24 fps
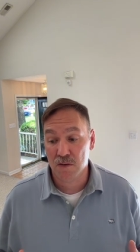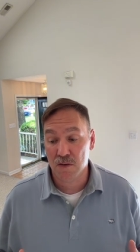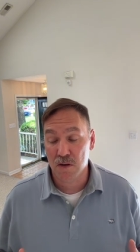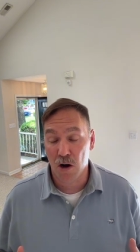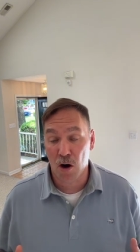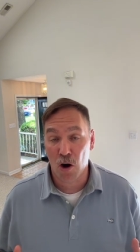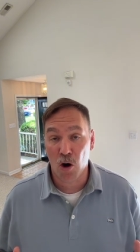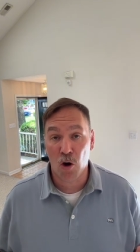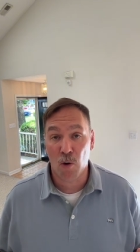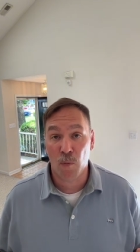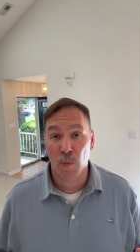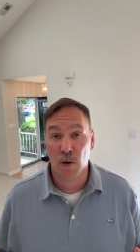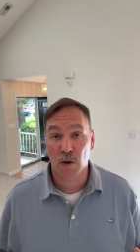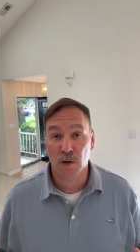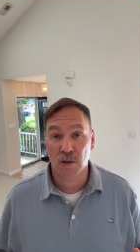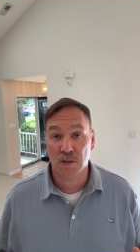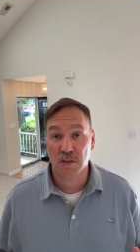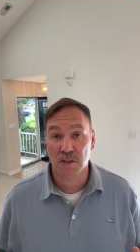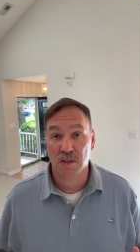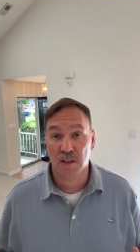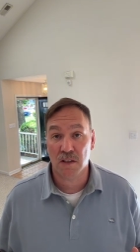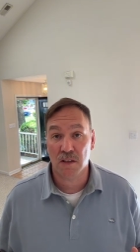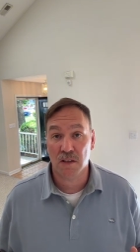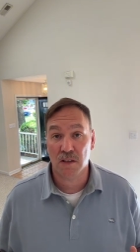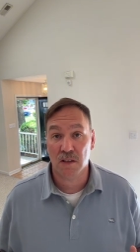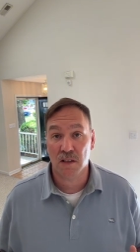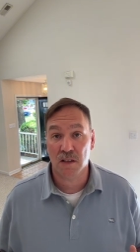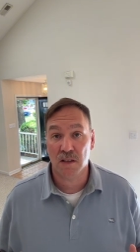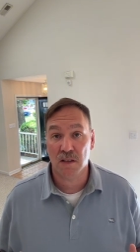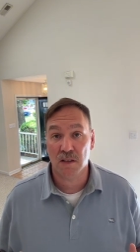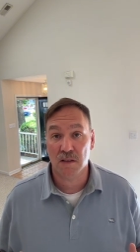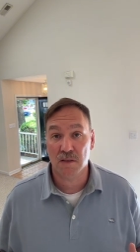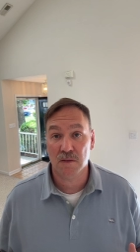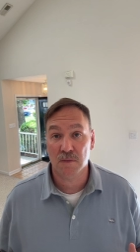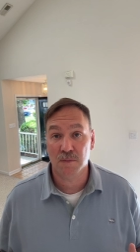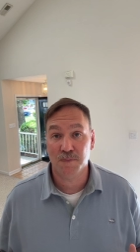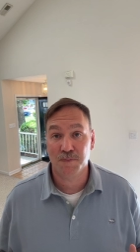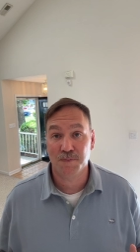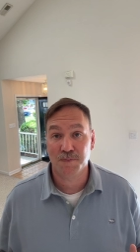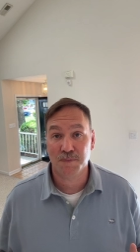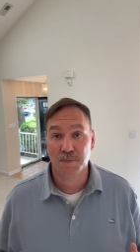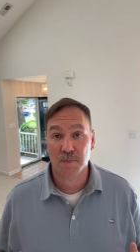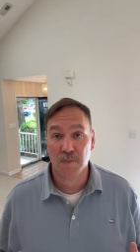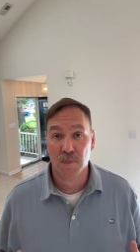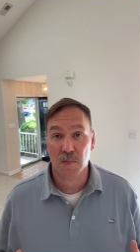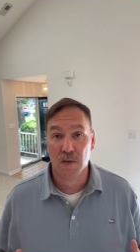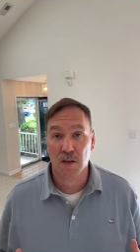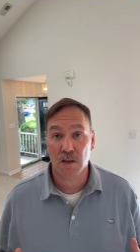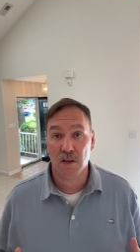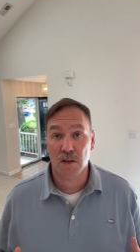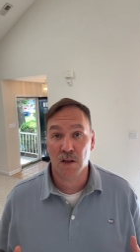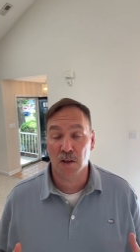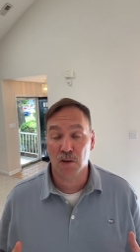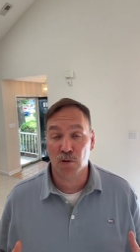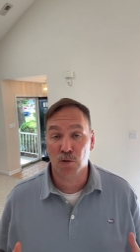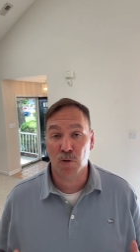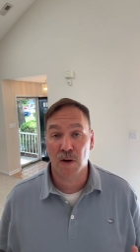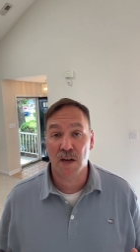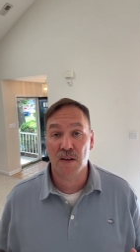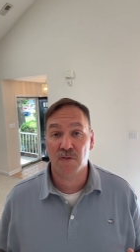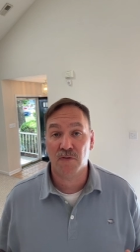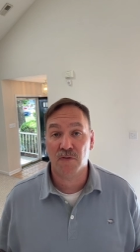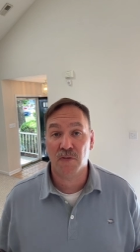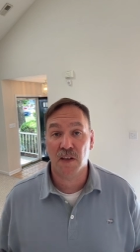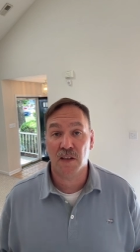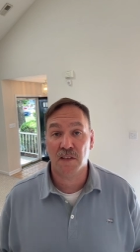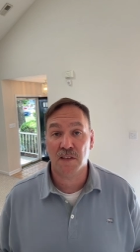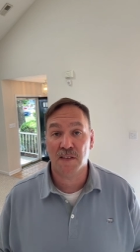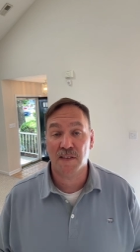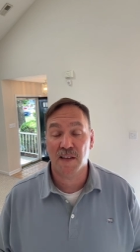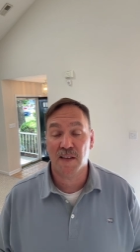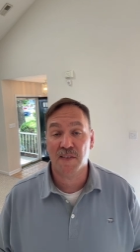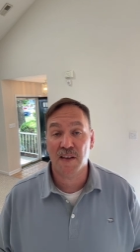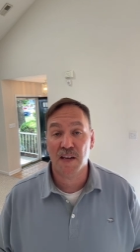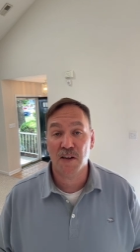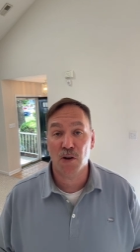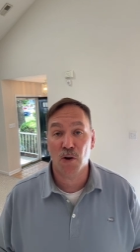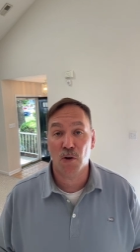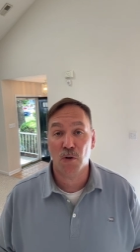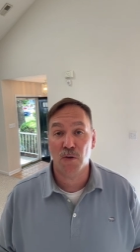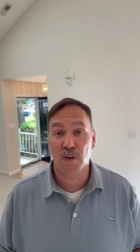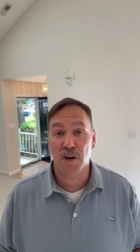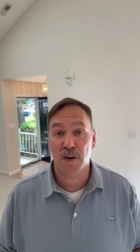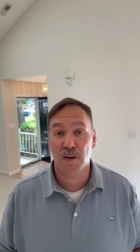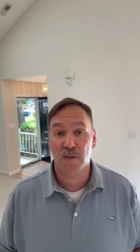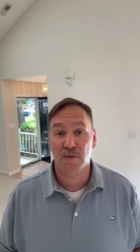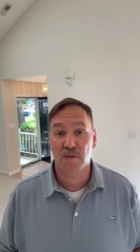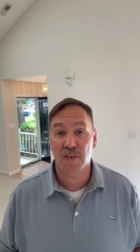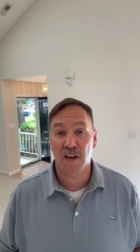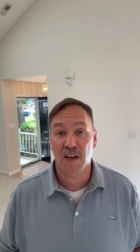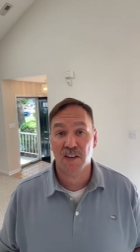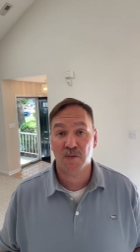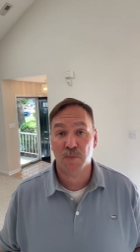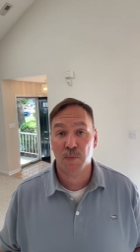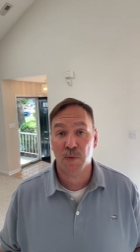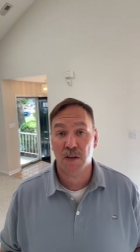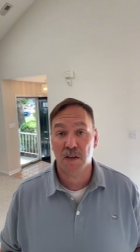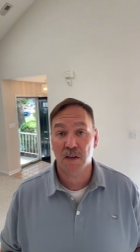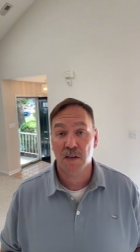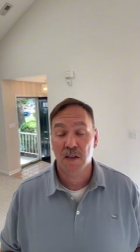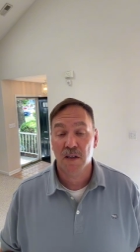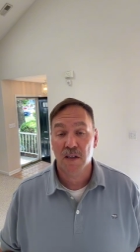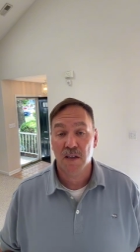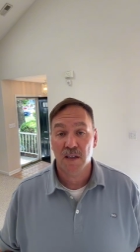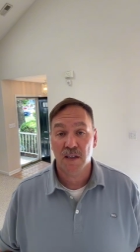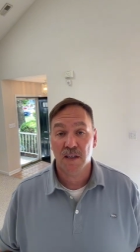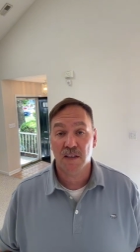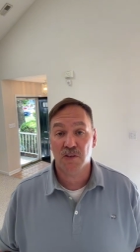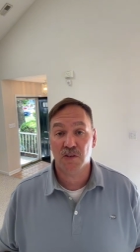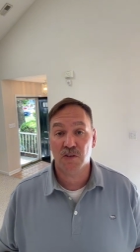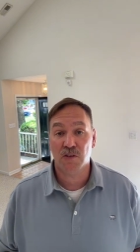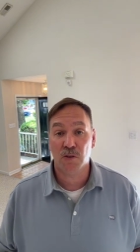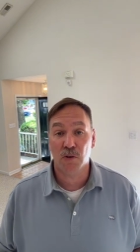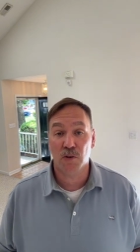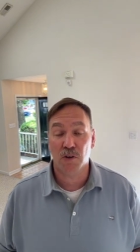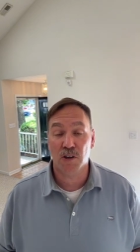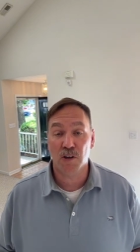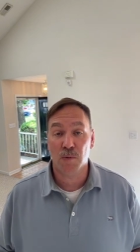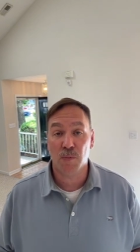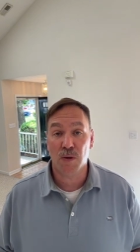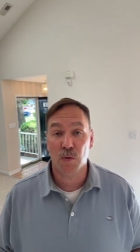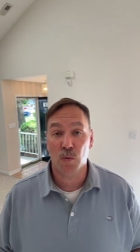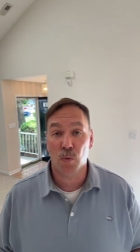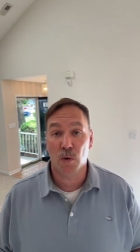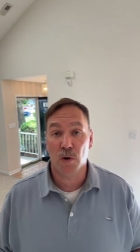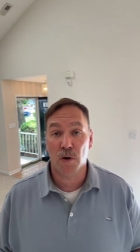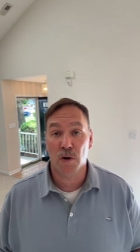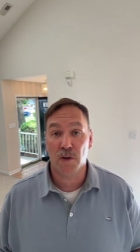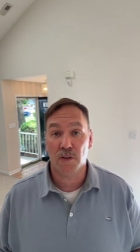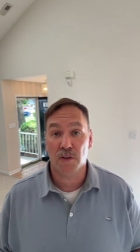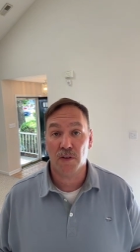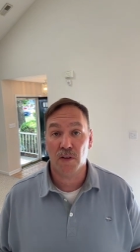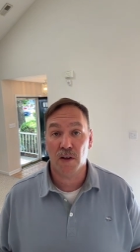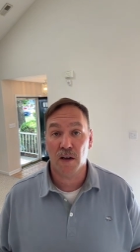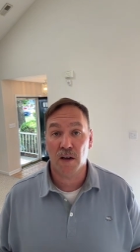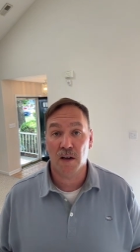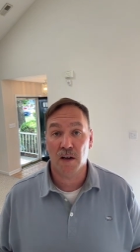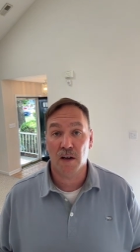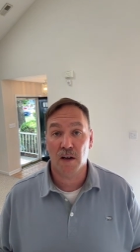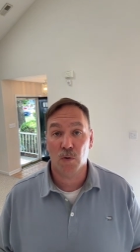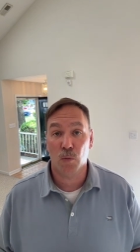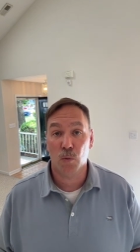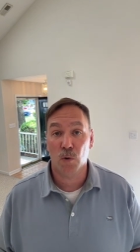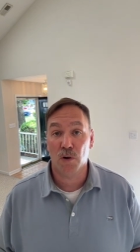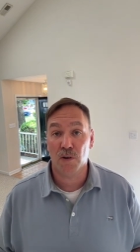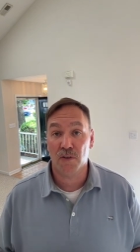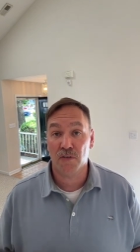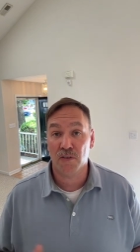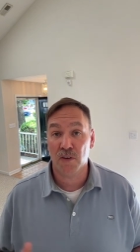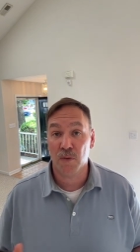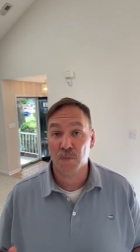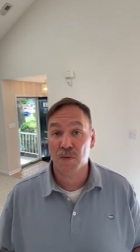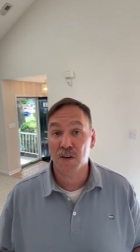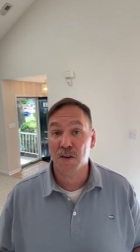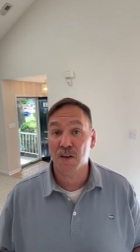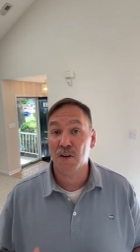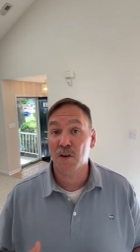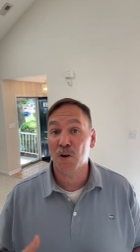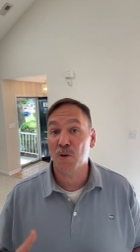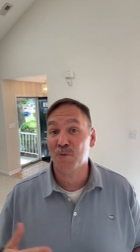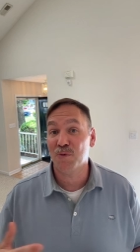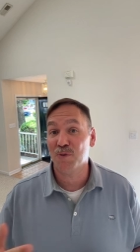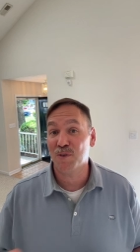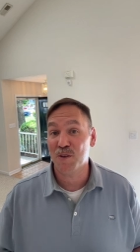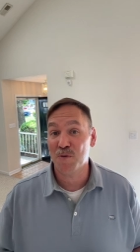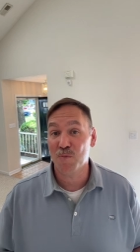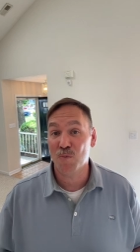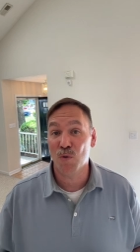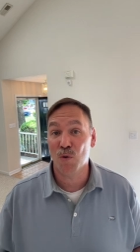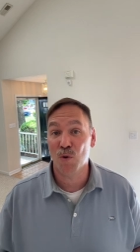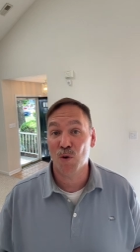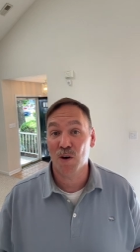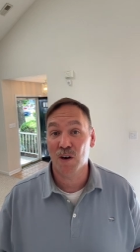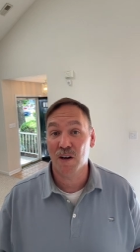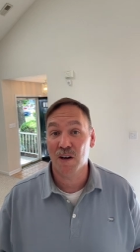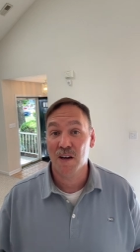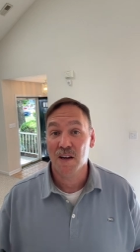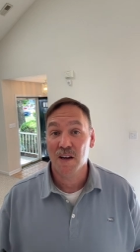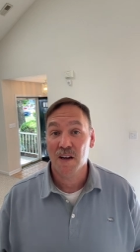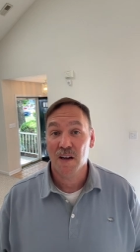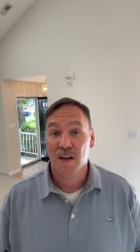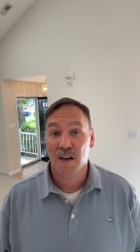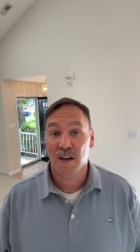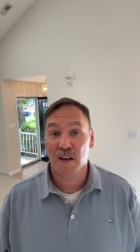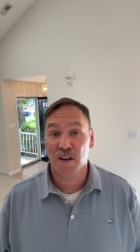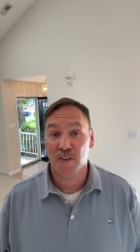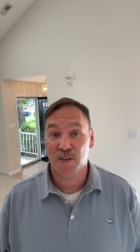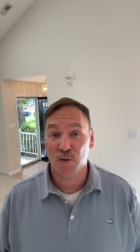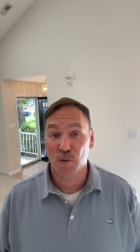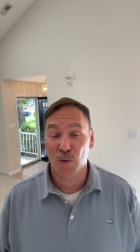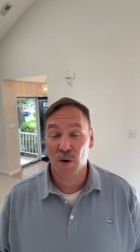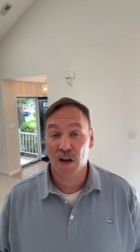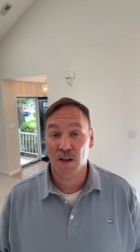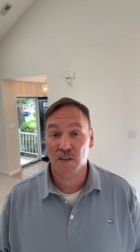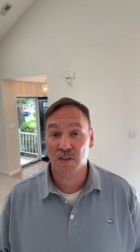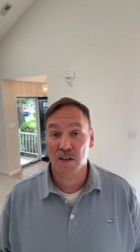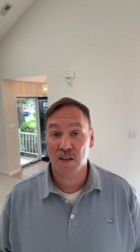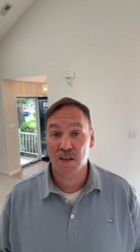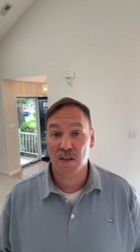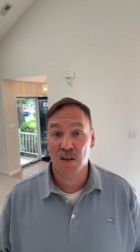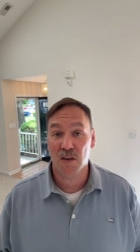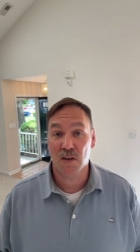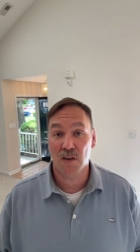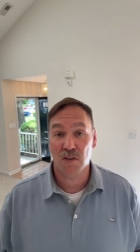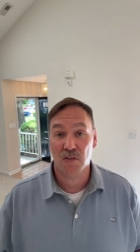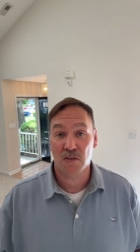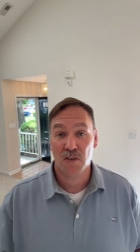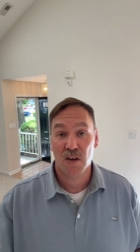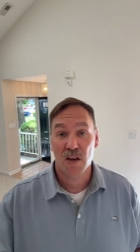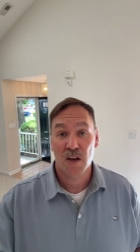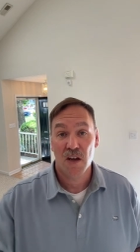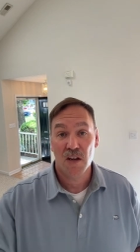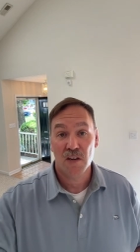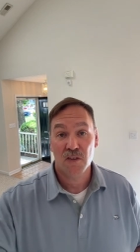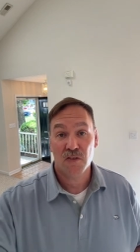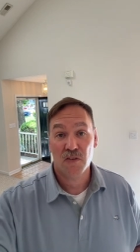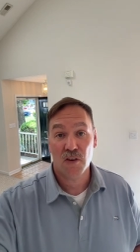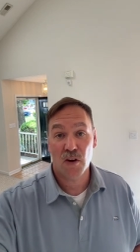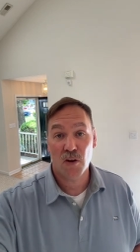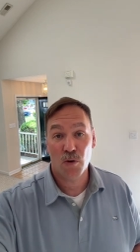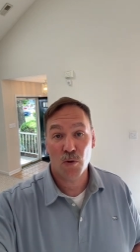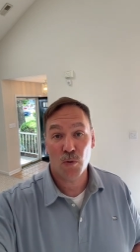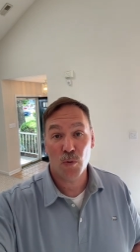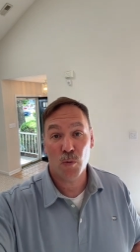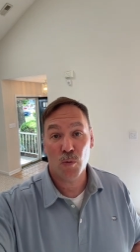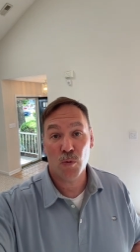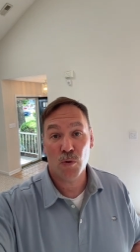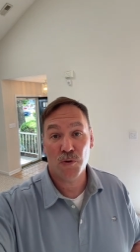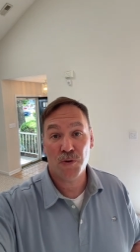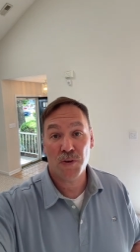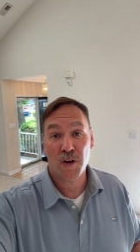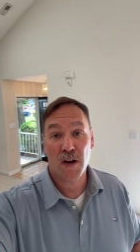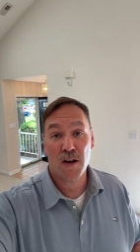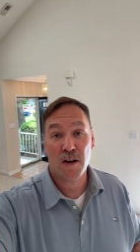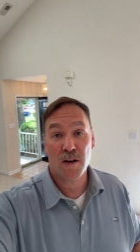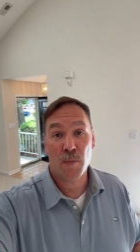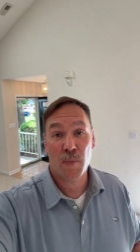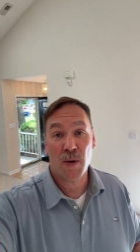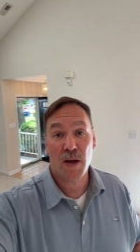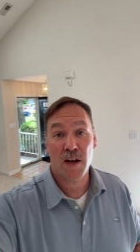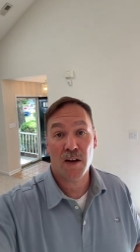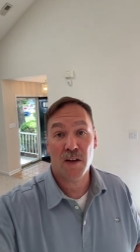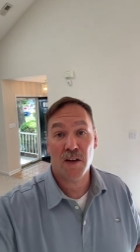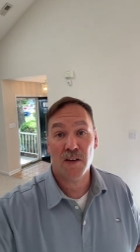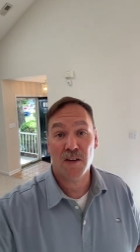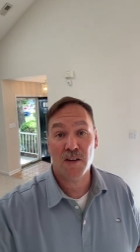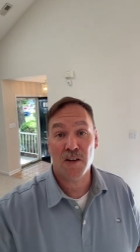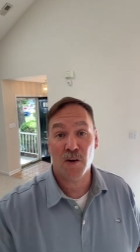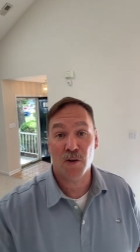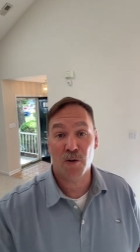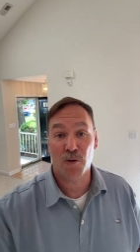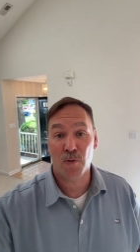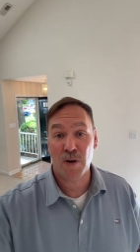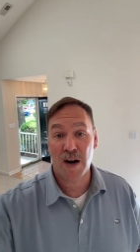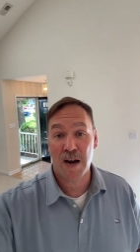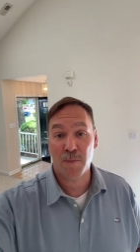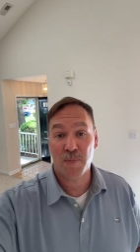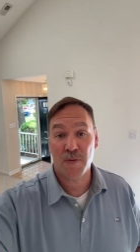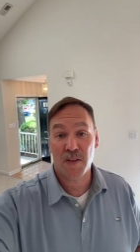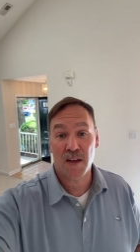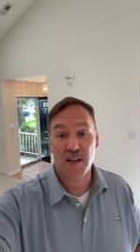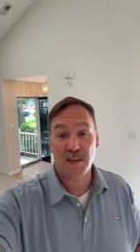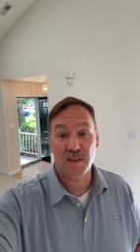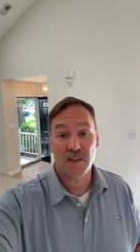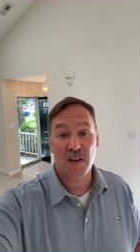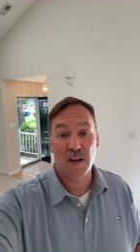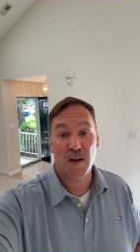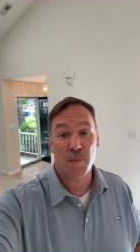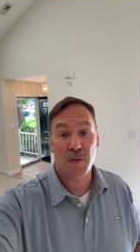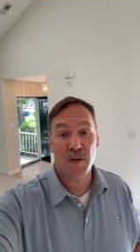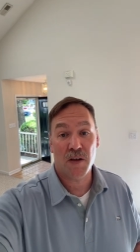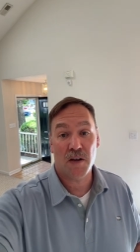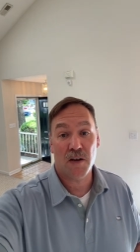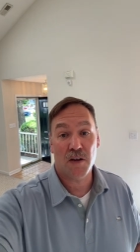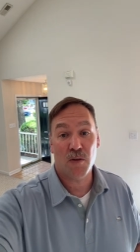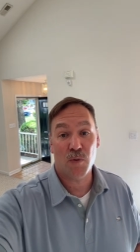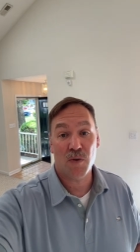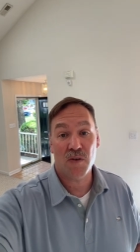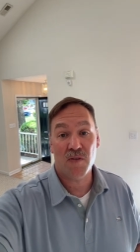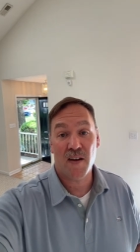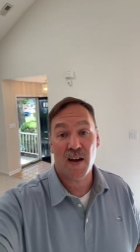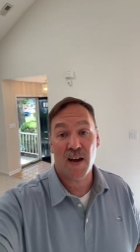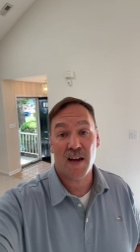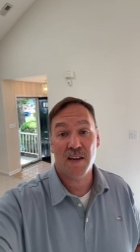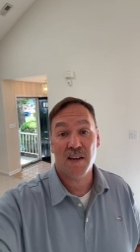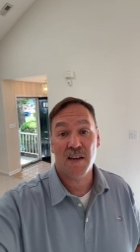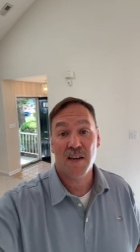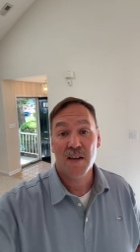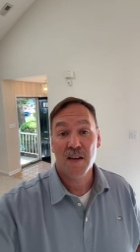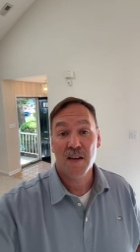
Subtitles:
homeowners a great feeling that they know their investment is still going to be worth something, and hopefully more throughout the years. So we'll talk about, to wrap things up here, we've had